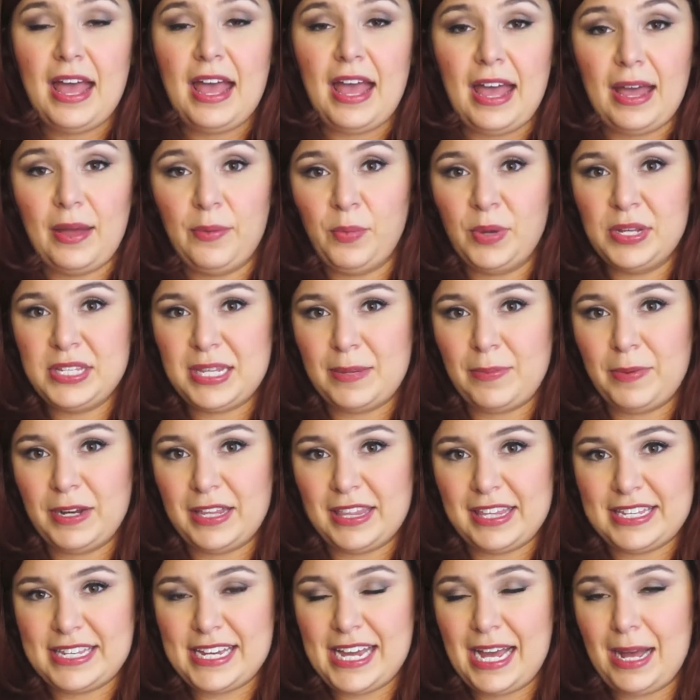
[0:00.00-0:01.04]
And once I put in
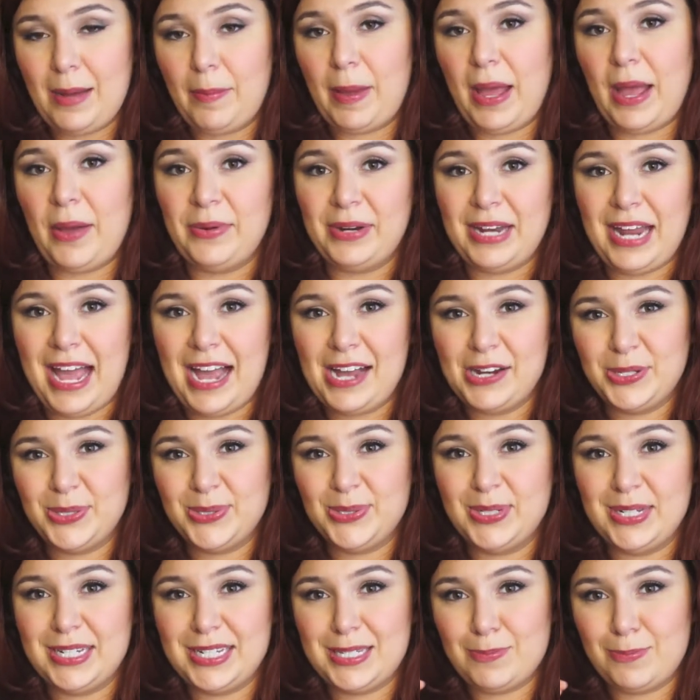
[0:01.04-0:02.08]
the tap, I would
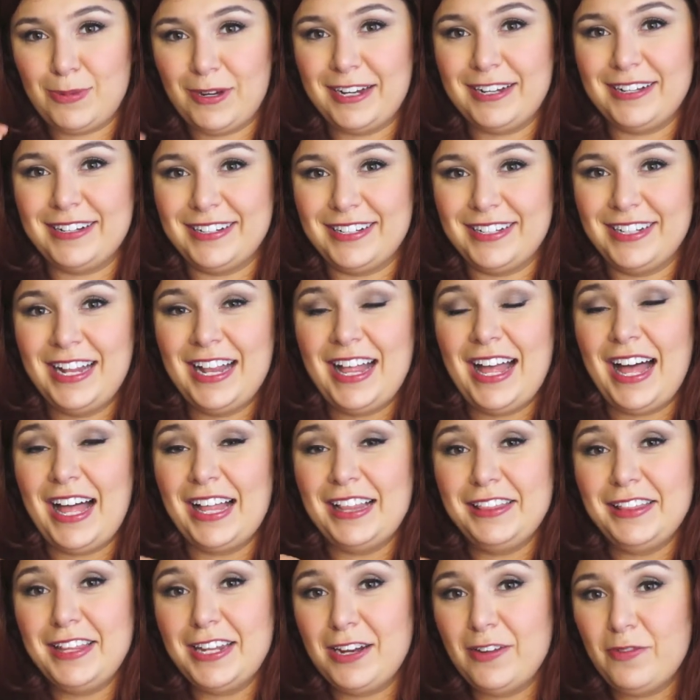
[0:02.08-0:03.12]
actually sprinkle a
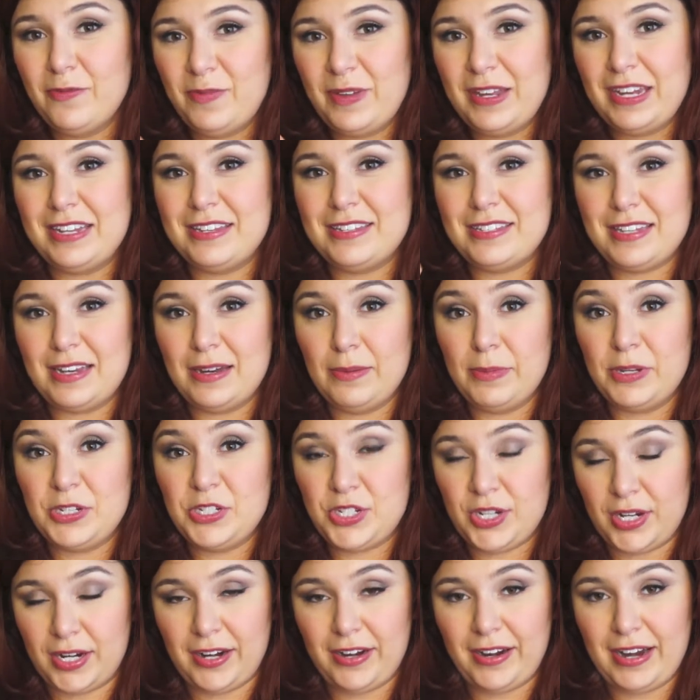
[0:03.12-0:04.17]
little bit of cinnamon
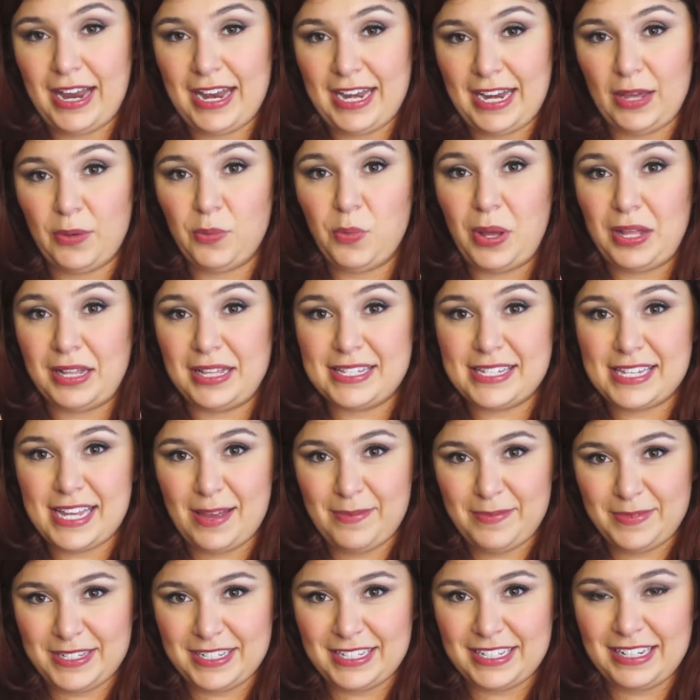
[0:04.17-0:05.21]
sugar in it while it's
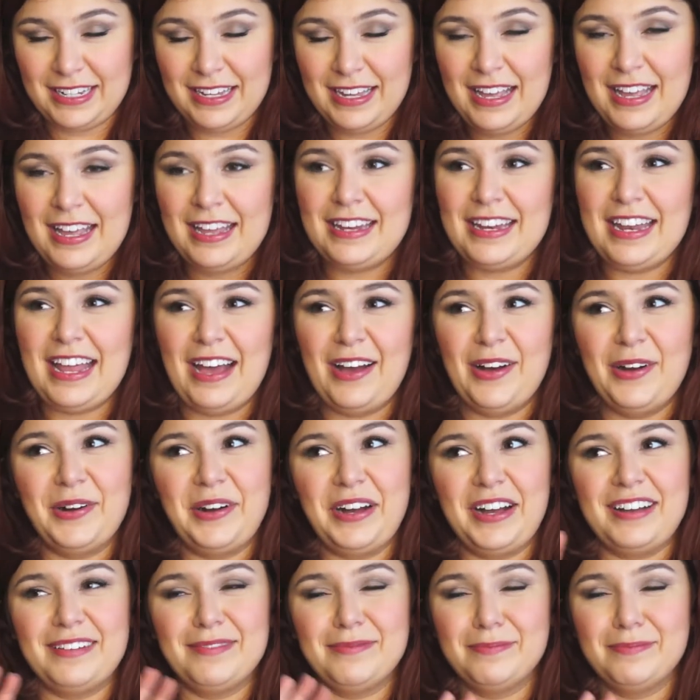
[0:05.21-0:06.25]
empty. Now,